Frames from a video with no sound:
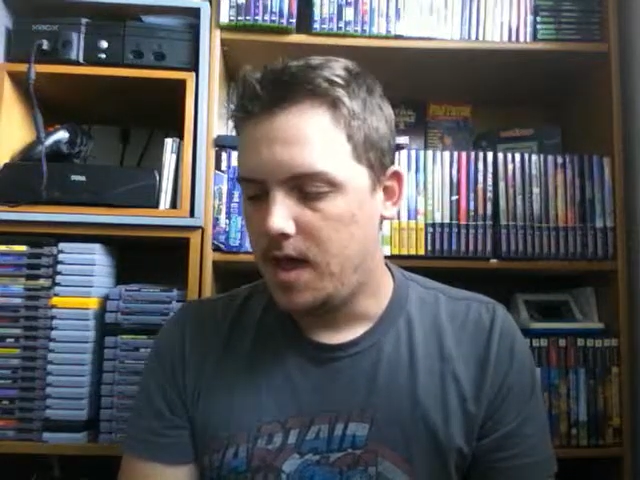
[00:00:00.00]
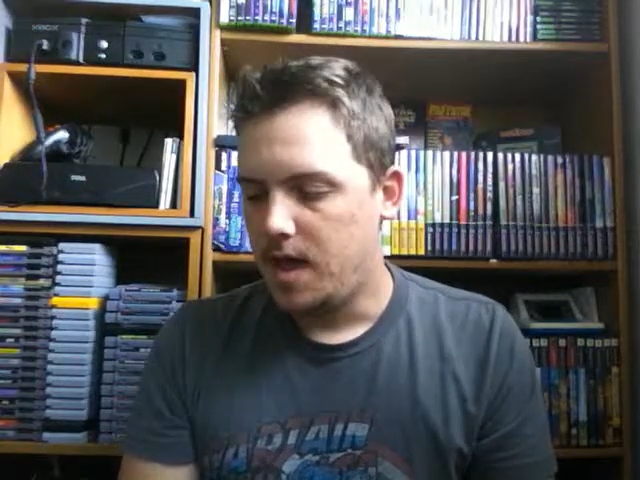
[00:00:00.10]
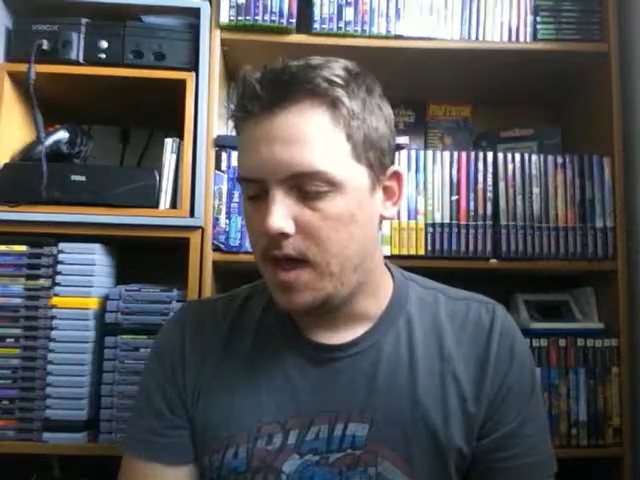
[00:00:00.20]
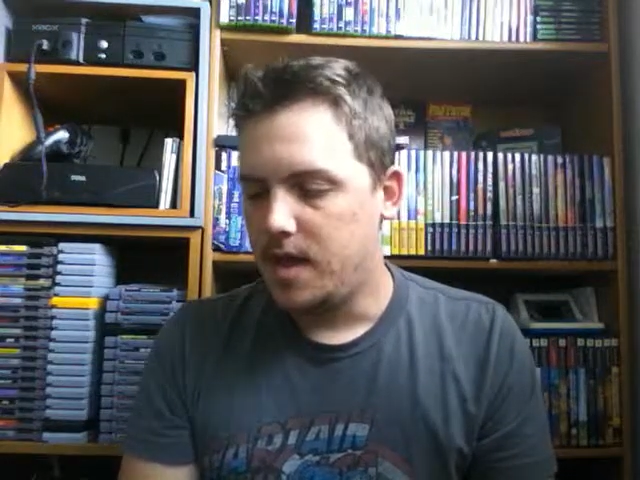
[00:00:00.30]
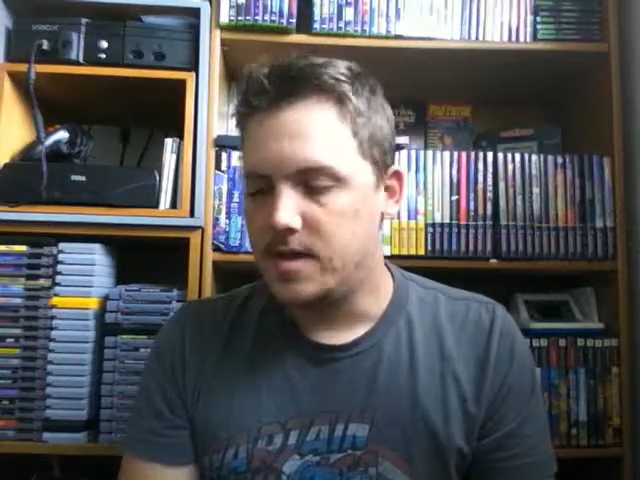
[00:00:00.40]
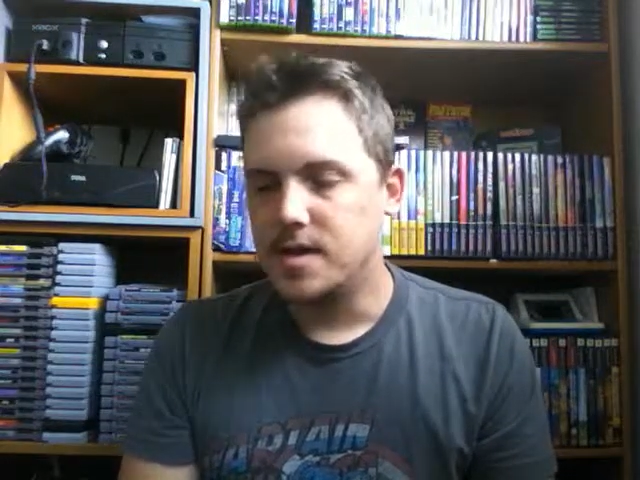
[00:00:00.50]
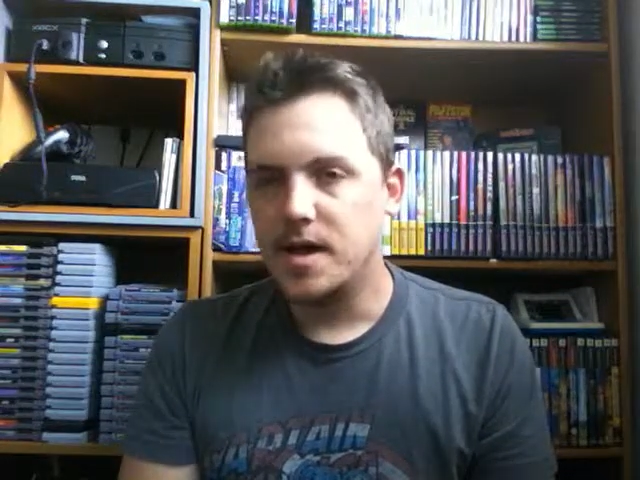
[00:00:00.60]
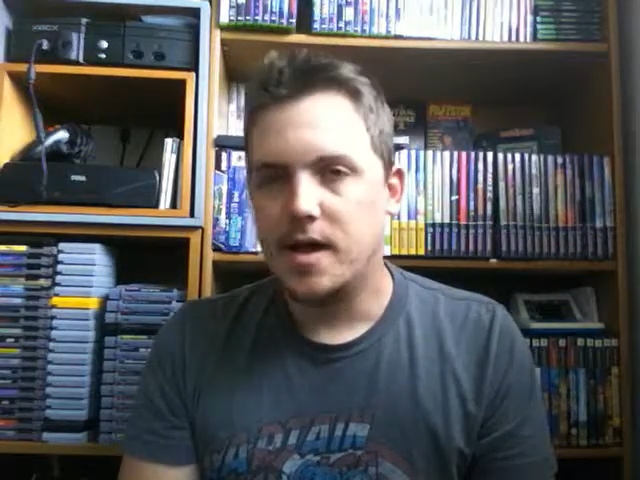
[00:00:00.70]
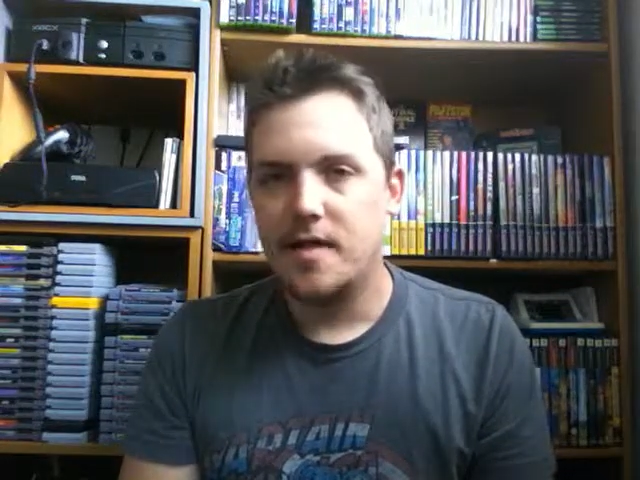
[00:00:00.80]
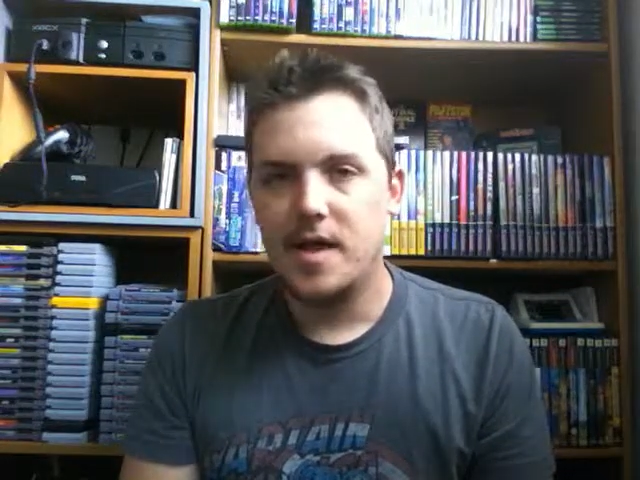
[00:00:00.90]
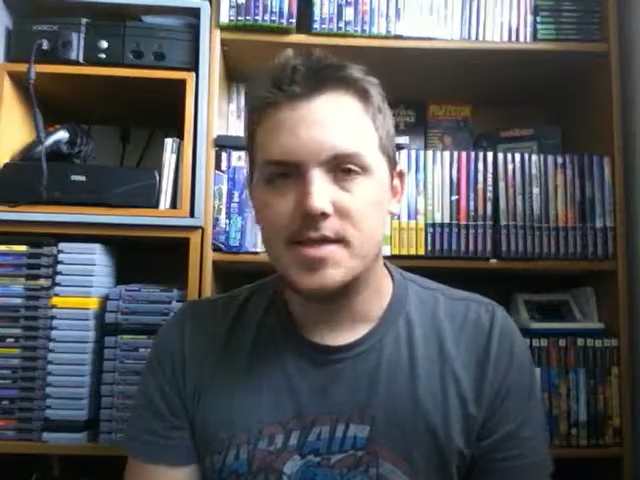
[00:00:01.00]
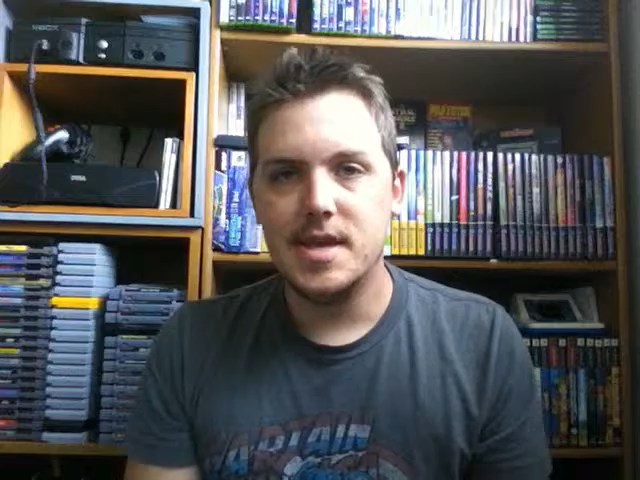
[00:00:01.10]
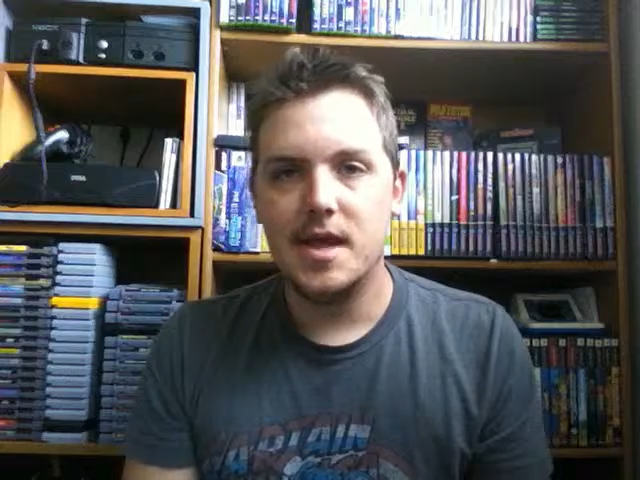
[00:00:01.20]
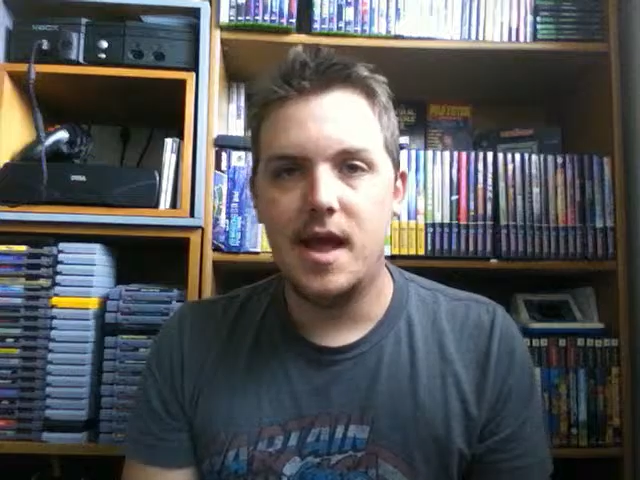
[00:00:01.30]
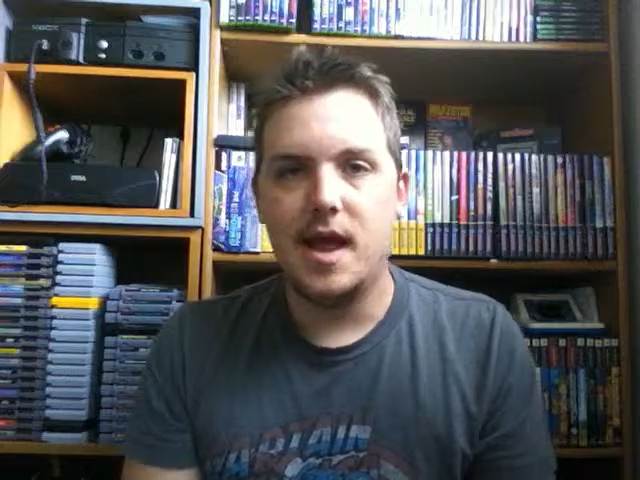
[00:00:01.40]
And that's
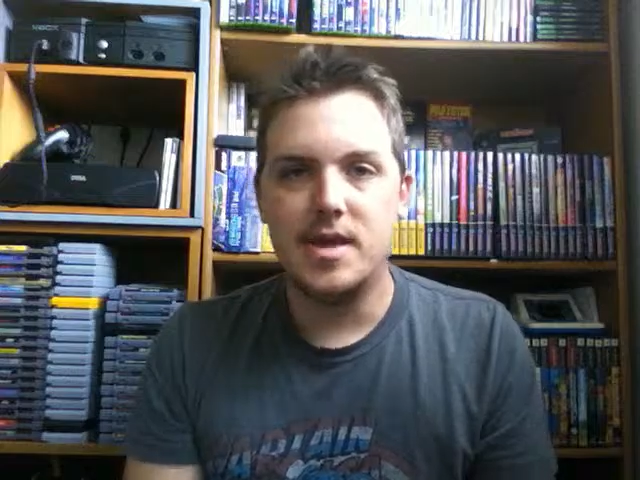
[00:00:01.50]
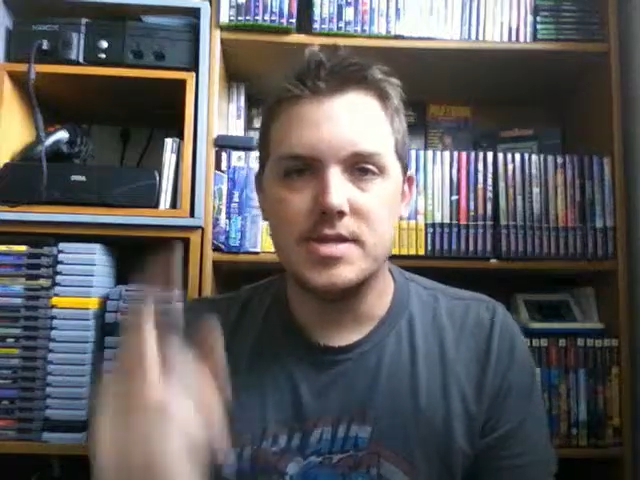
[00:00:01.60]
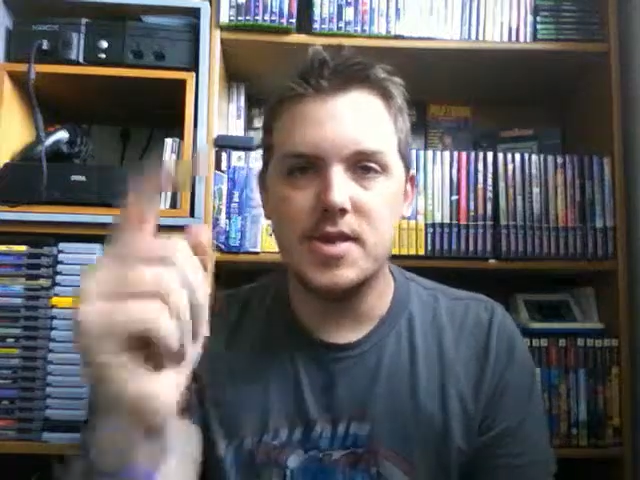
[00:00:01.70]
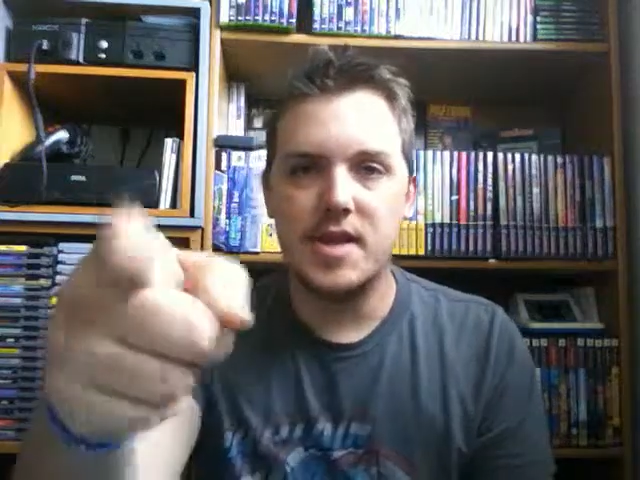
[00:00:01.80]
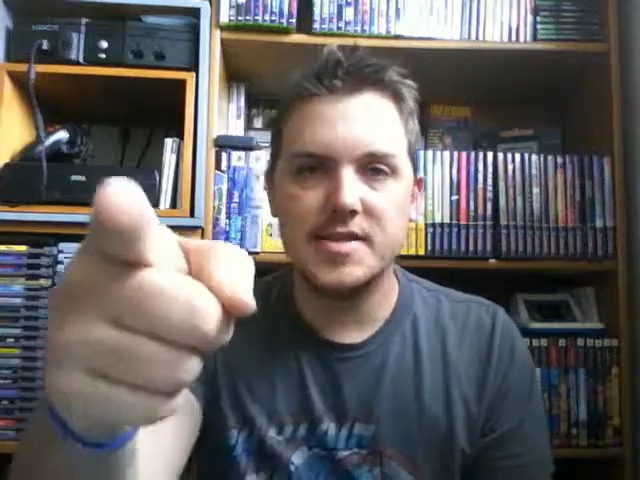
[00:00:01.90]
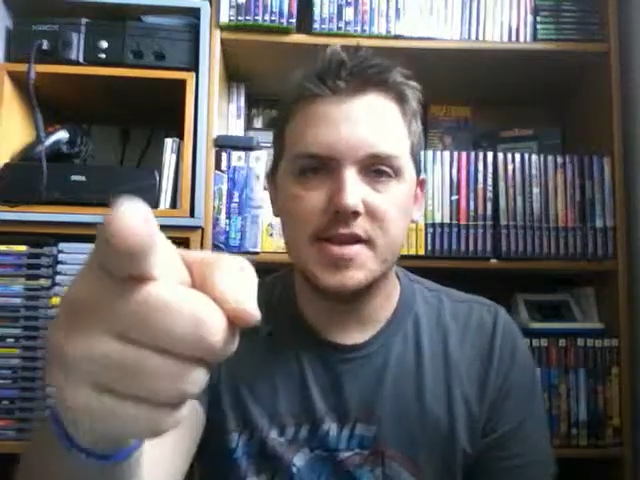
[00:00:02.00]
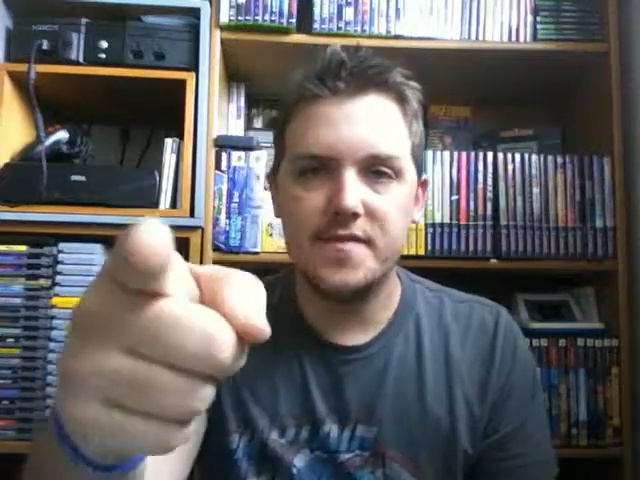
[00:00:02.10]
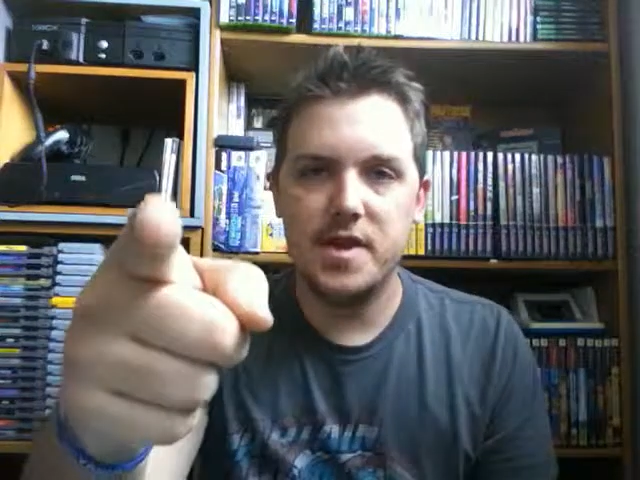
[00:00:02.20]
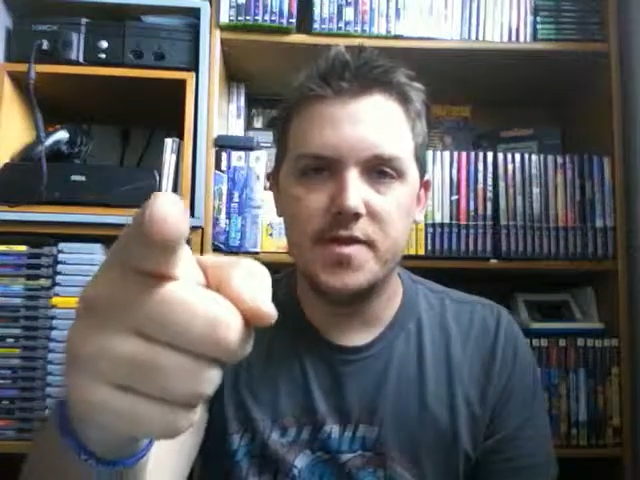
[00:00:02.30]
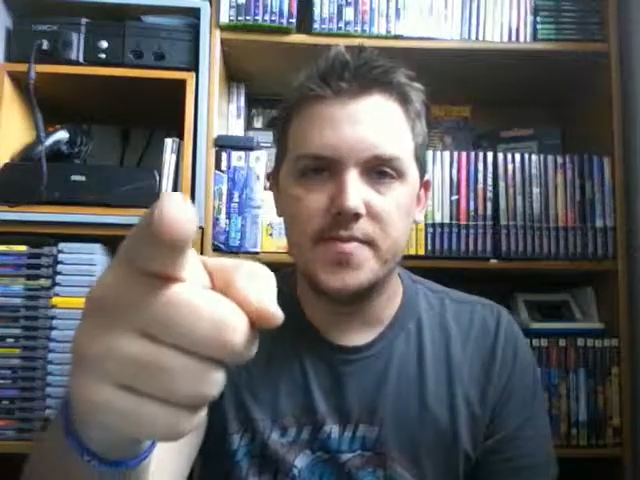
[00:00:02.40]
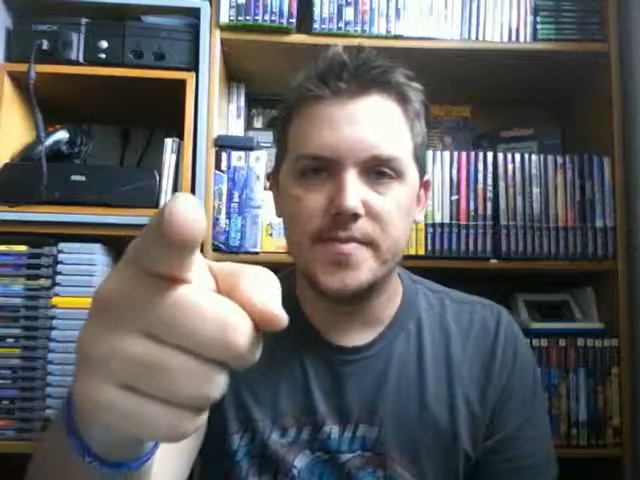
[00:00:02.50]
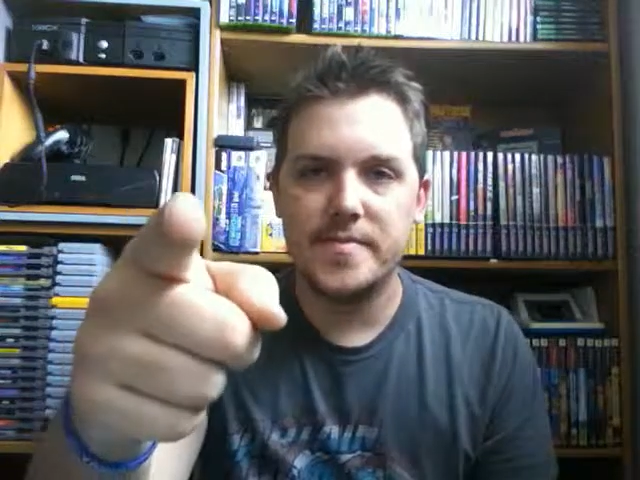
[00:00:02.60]
it, and I'll see you guys in the next video.